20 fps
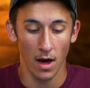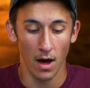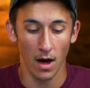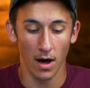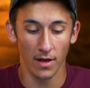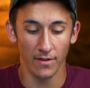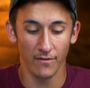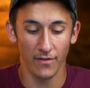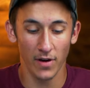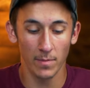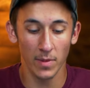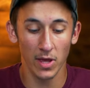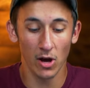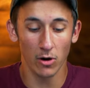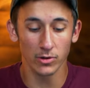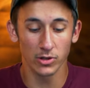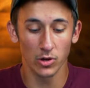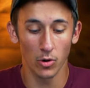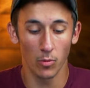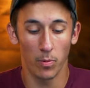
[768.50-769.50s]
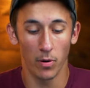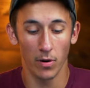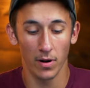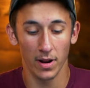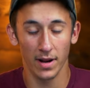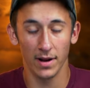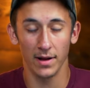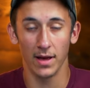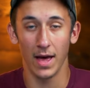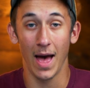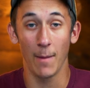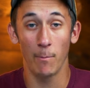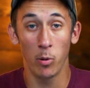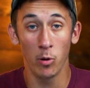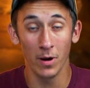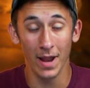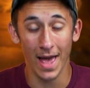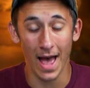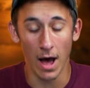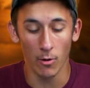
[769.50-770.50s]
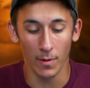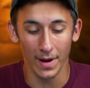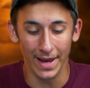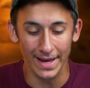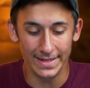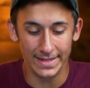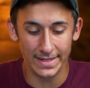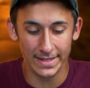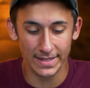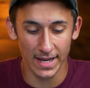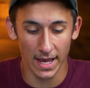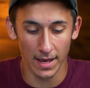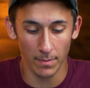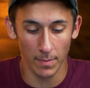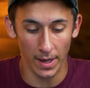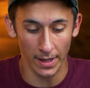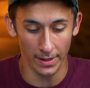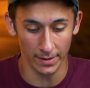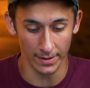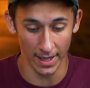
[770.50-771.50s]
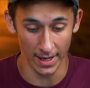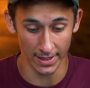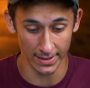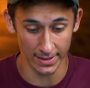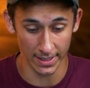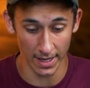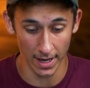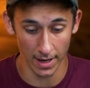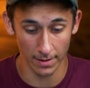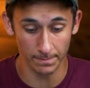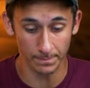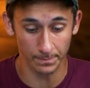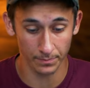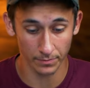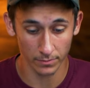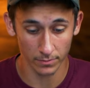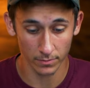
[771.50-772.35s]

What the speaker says: The family also put out a statement that said,